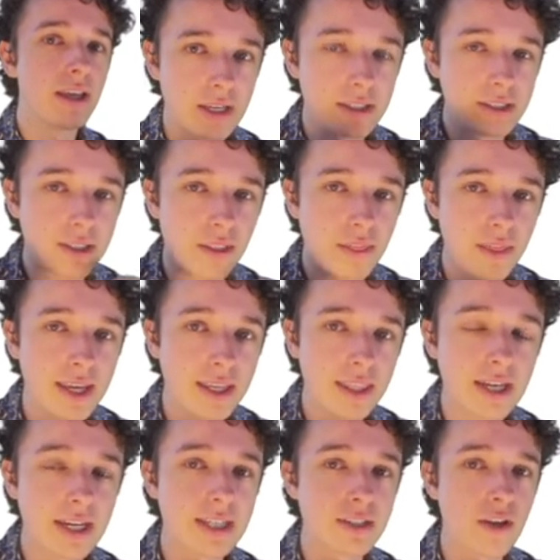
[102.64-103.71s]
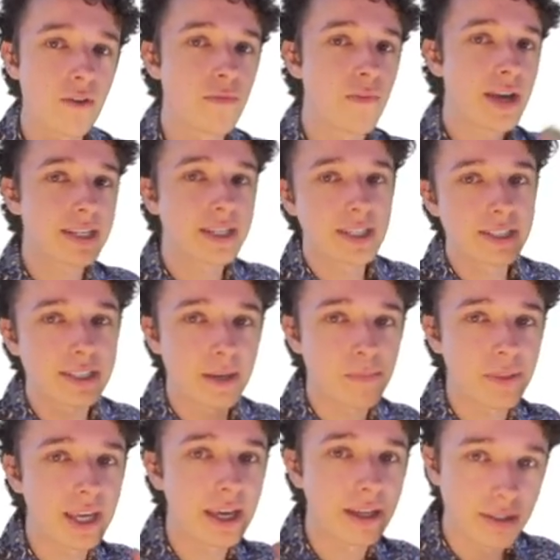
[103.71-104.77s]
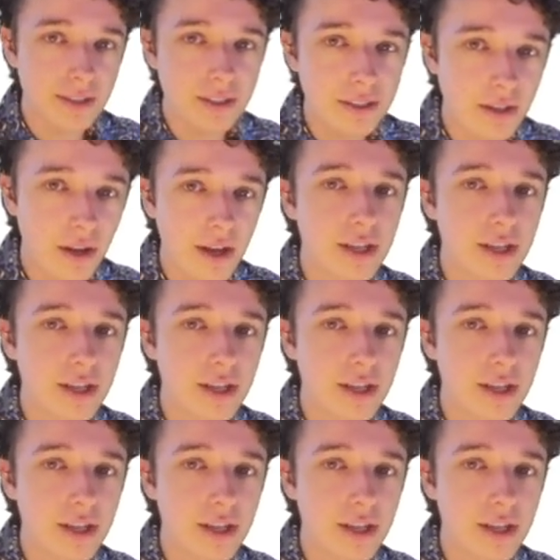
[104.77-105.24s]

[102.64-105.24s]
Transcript: is the thing that is affecting something else.